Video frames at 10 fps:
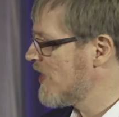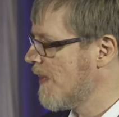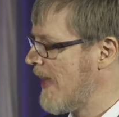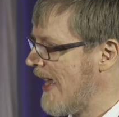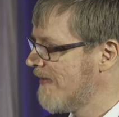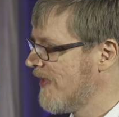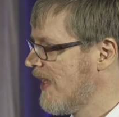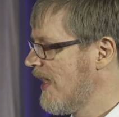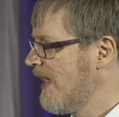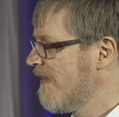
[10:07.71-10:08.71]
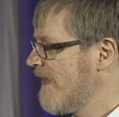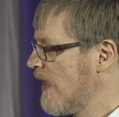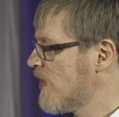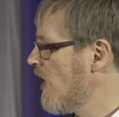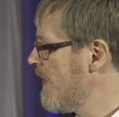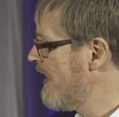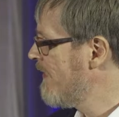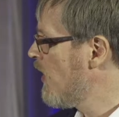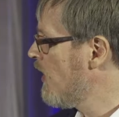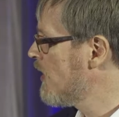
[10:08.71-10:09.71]
Some have found some
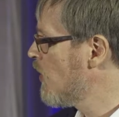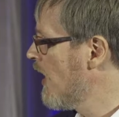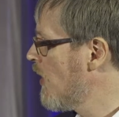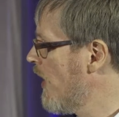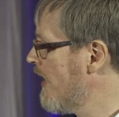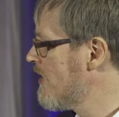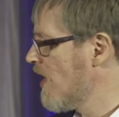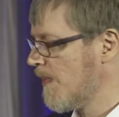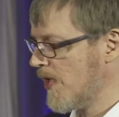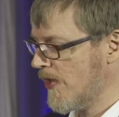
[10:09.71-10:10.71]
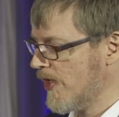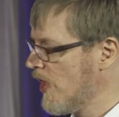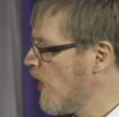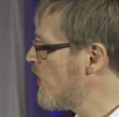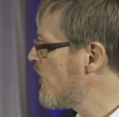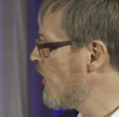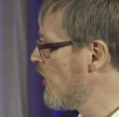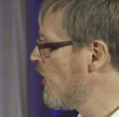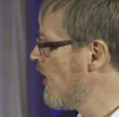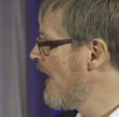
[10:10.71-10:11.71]
difficult to work with, some are the
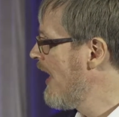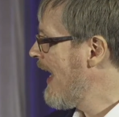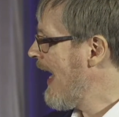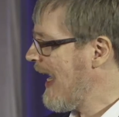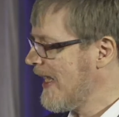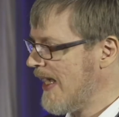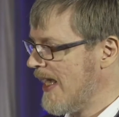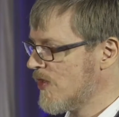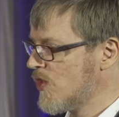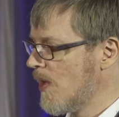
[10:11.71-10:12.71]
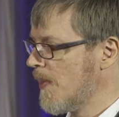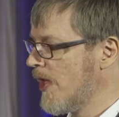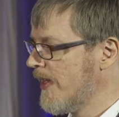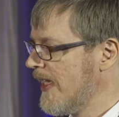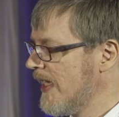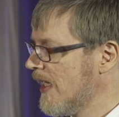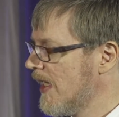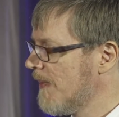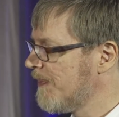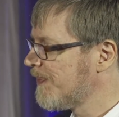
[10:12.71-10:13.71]
go-to, and some are
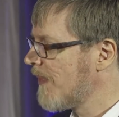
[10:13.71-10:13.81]
the